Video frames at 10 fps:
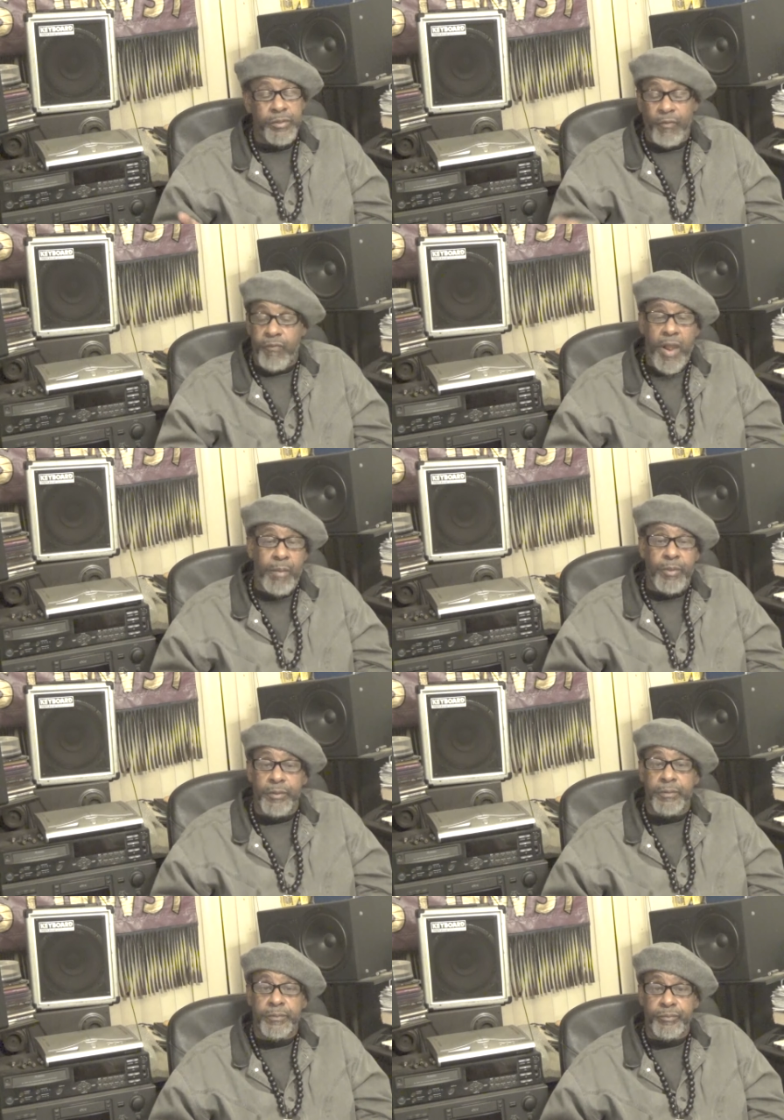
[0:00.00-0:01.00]
He's a farmer.
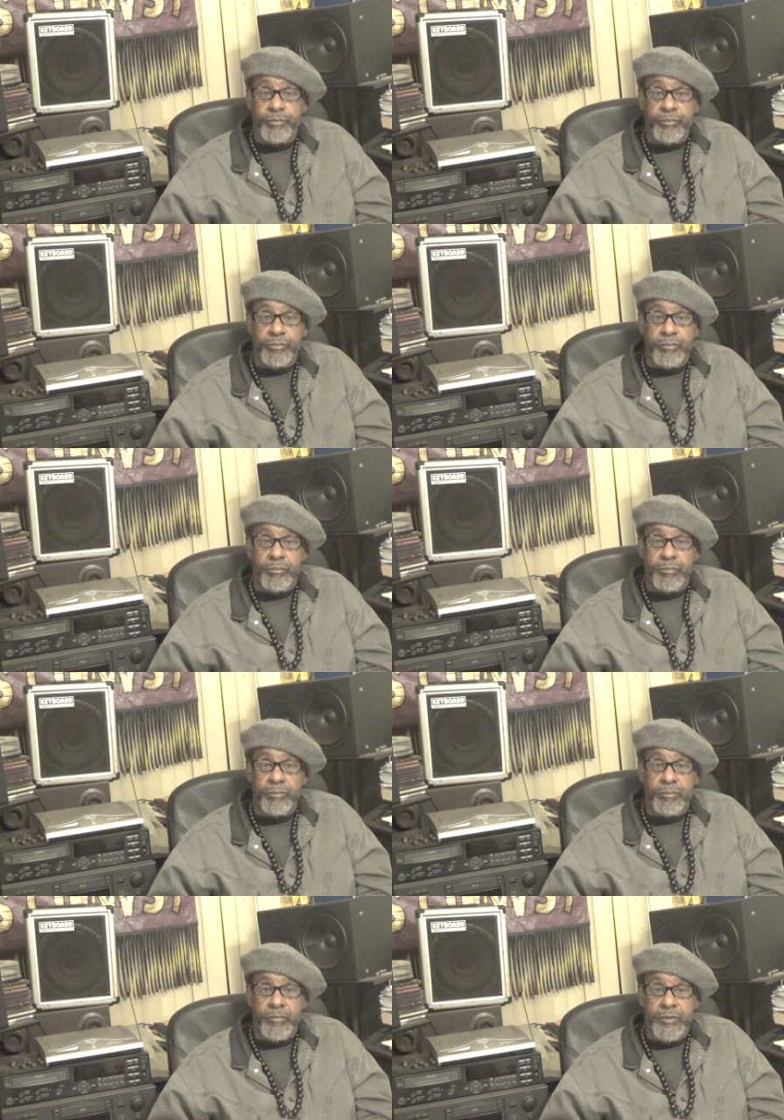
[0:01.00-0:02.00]

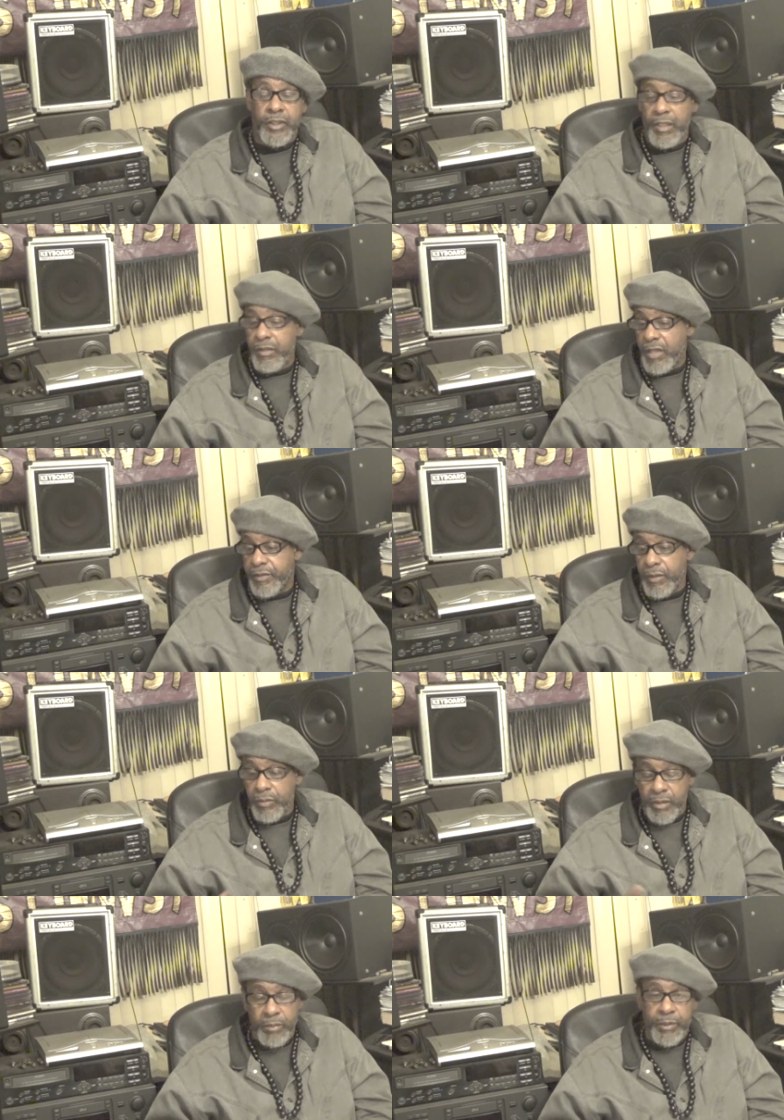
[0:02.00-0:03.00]
So ain't nothing
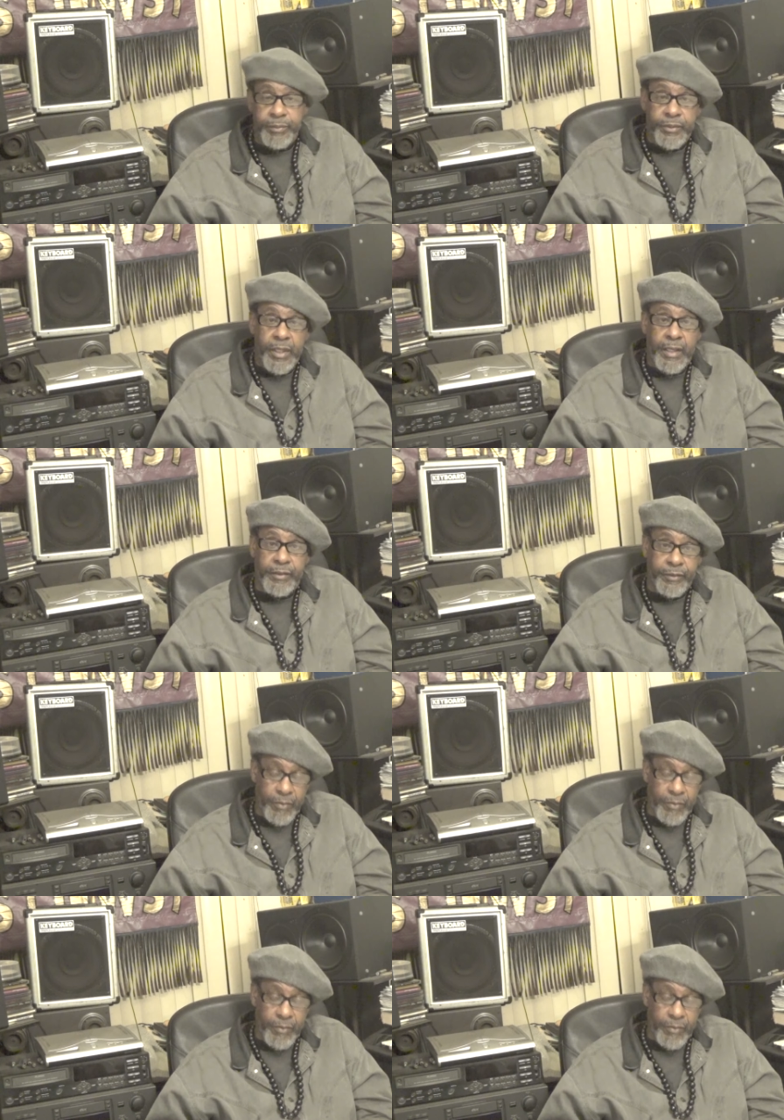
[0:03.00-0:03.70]
gonna come up out of the